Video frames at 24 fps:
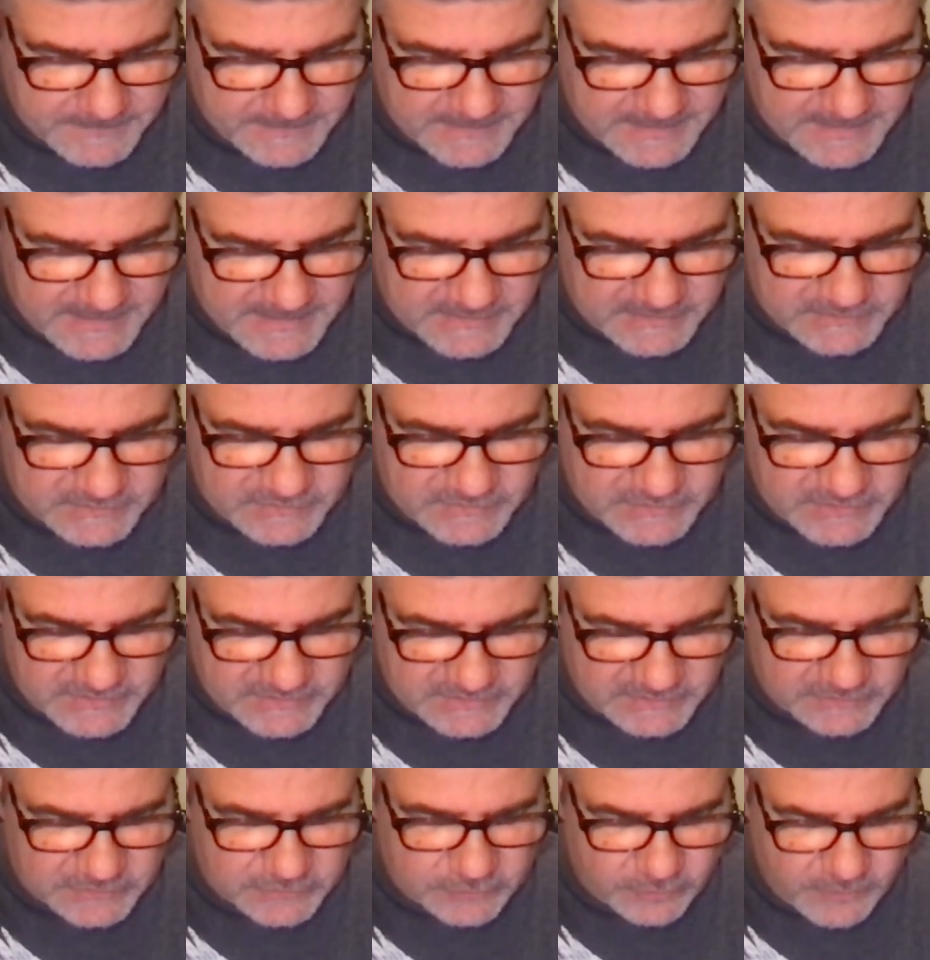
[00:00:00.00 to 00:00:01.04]
He is
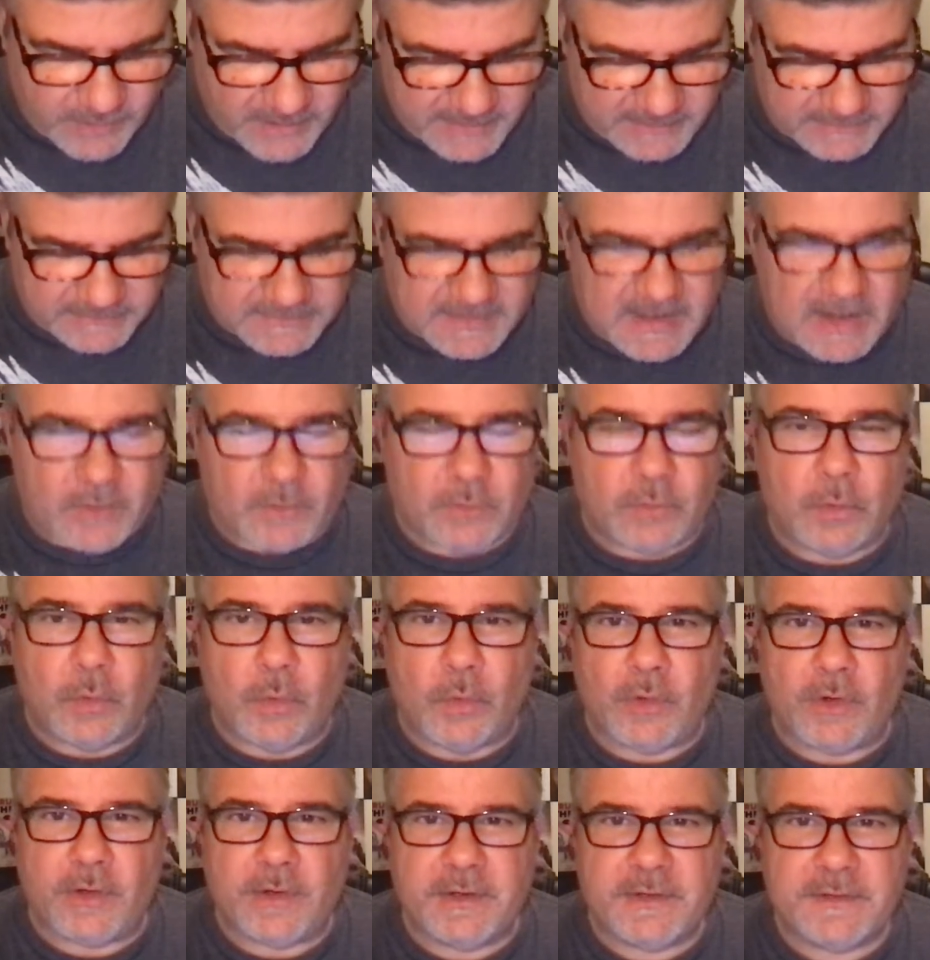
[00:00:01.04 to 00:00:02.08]
Jesus Christ our
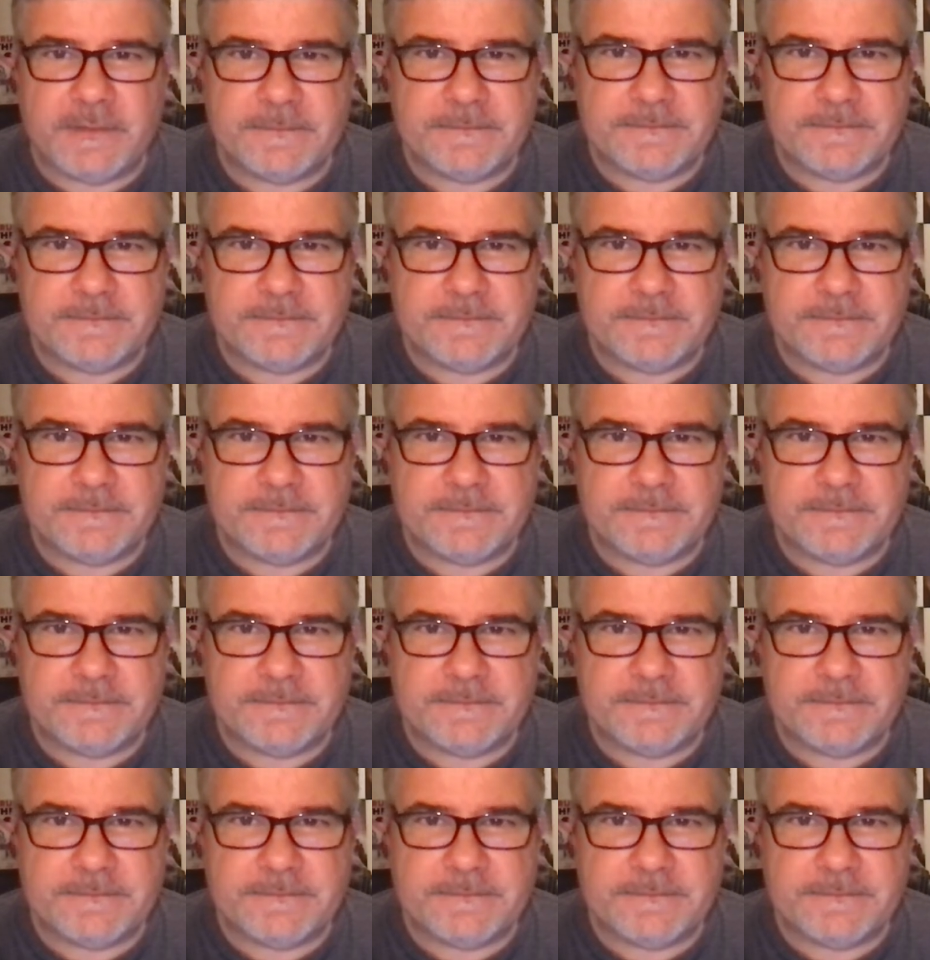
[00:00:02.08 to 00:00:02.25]
Lord.